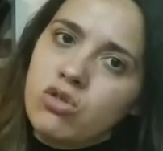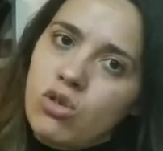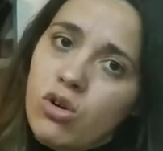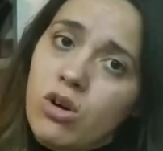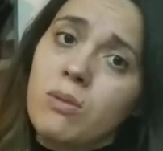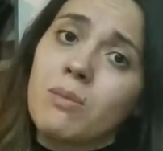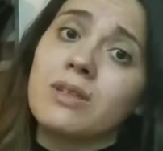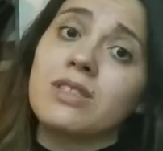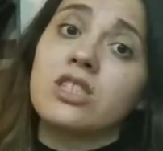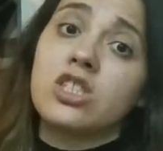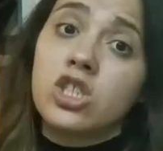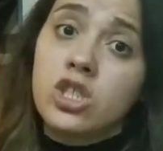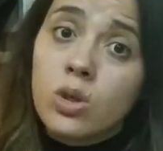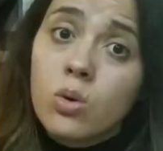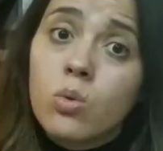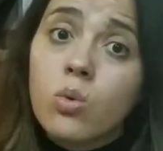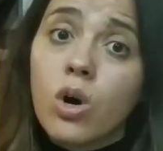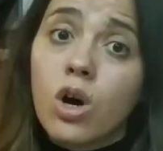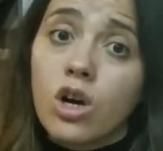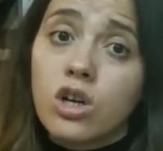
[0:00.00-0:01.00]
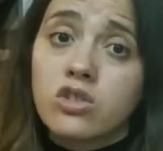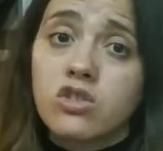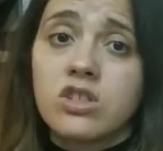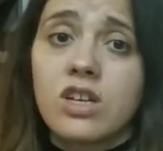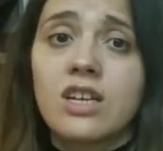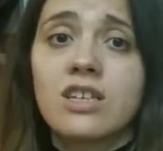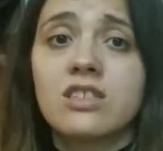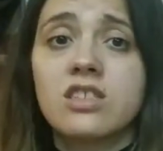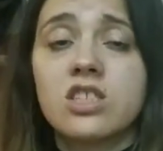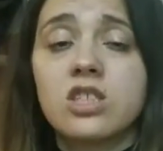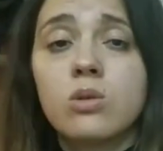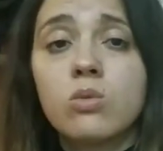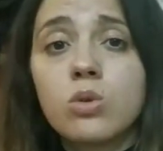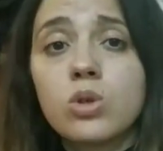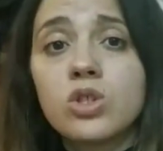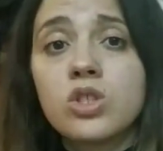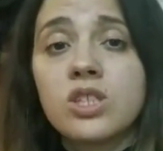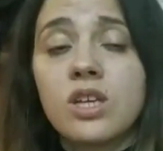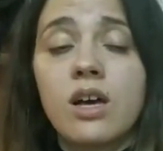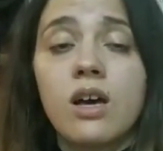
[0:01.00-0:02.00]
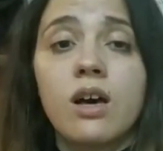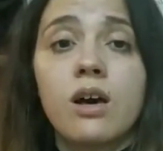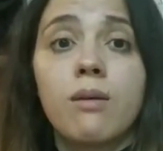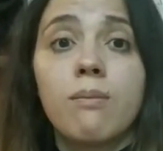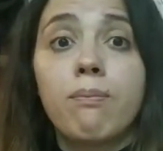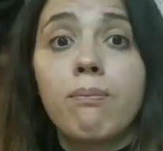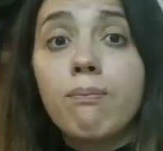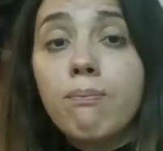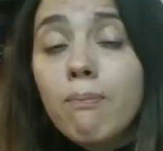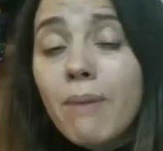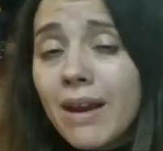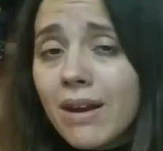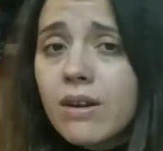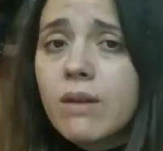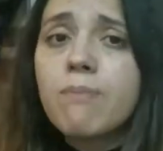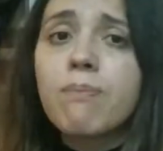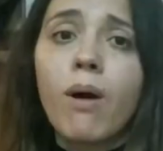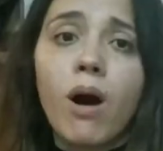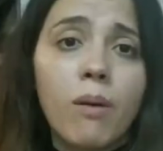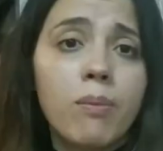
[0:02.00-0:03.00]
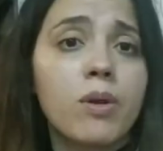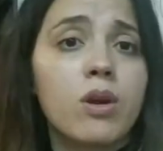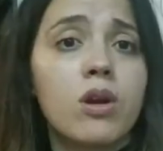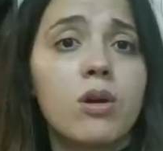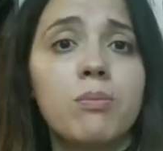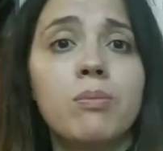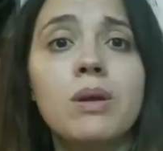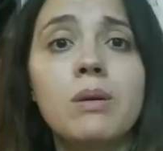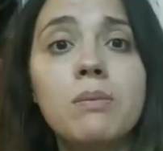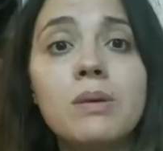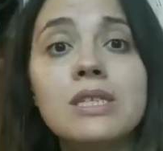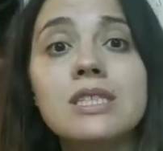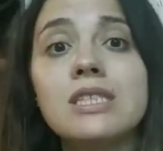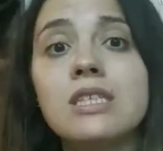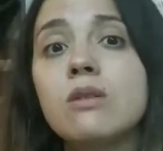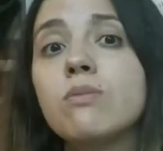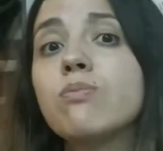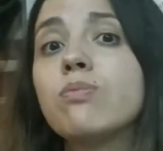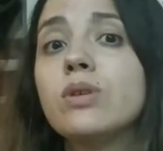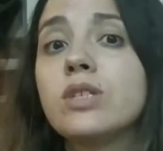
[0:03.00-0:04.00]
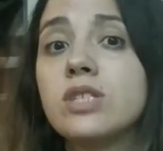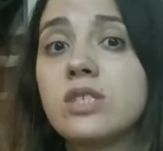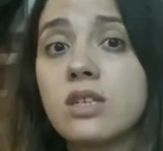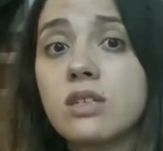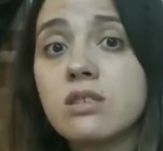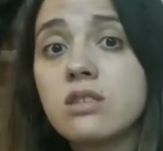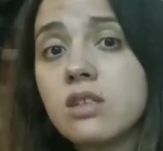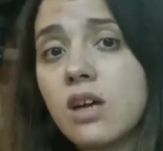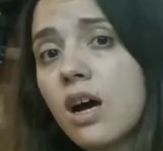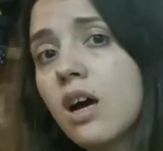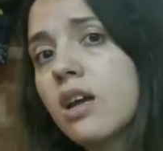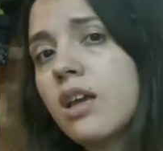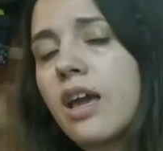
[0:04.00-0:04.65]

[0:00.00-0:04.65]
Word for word: sorry, but she was yes, she was a very popular BBC presenter,